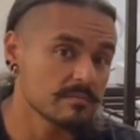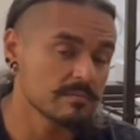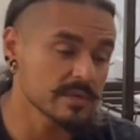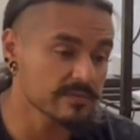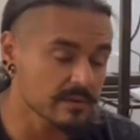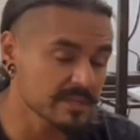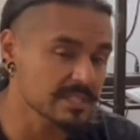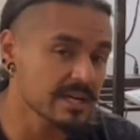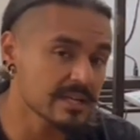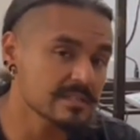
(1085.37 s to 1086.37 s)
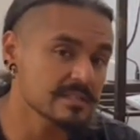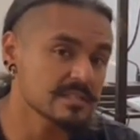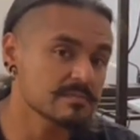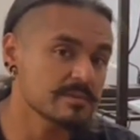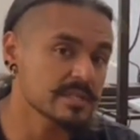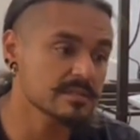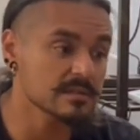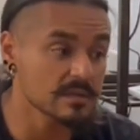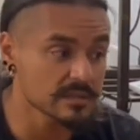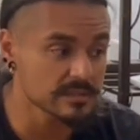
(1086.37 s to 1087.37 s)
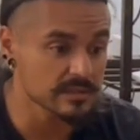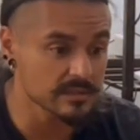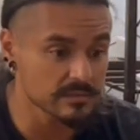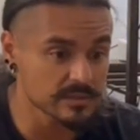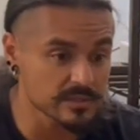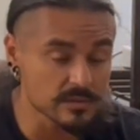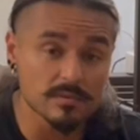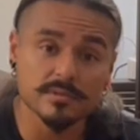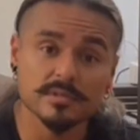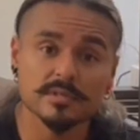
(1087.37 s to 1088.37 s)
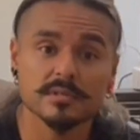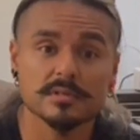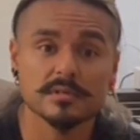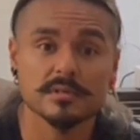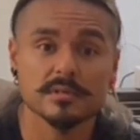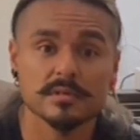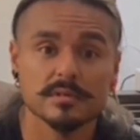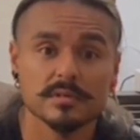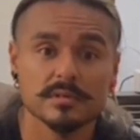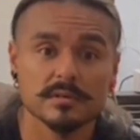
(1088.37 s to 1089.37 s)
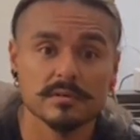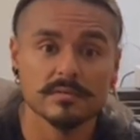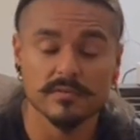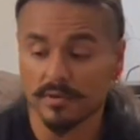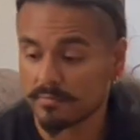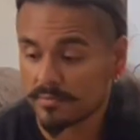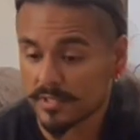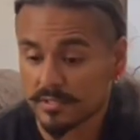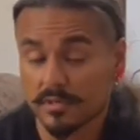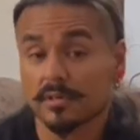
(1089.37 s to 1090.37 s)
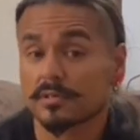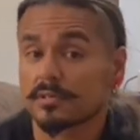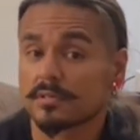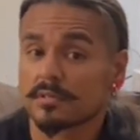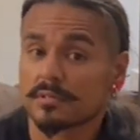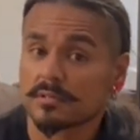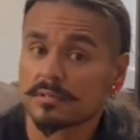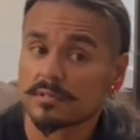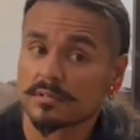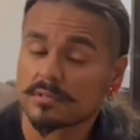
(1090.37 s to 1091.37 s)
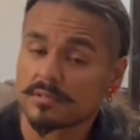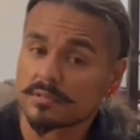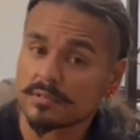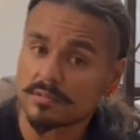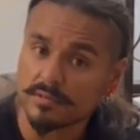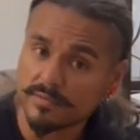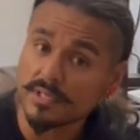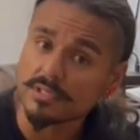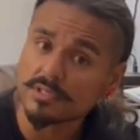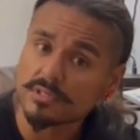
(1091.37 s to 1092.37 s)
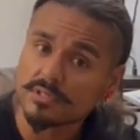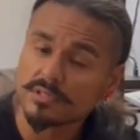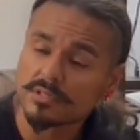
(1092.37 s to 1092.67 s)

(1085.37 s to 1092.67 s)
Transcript: But if our mentality is based on the result from the start to the finish,